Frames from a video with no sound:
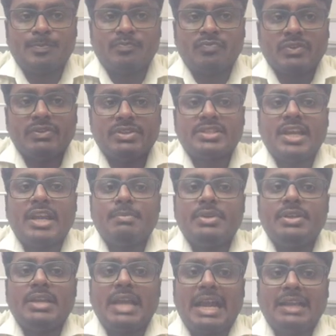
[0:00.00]
which can be
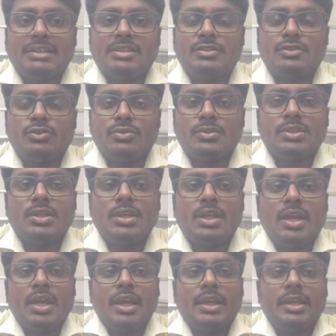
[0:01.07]
accessed using
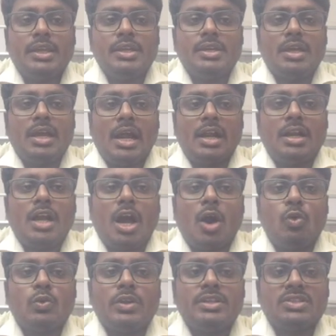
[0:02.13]
in and
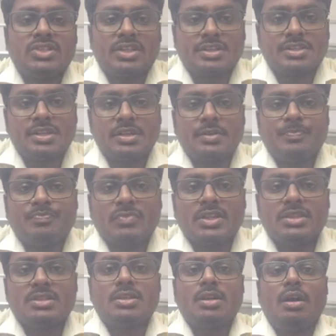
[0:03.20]
out instruction, is
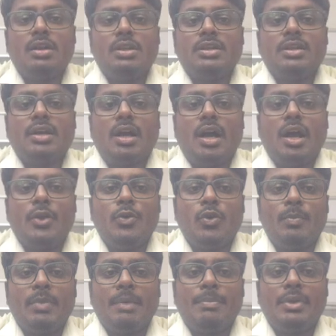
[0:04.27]
called I/O
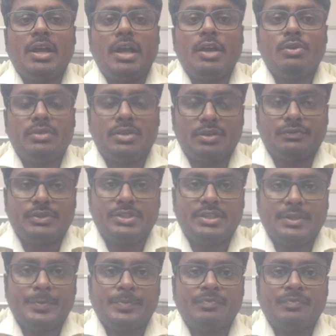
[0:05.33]
mapped I/O interfacing.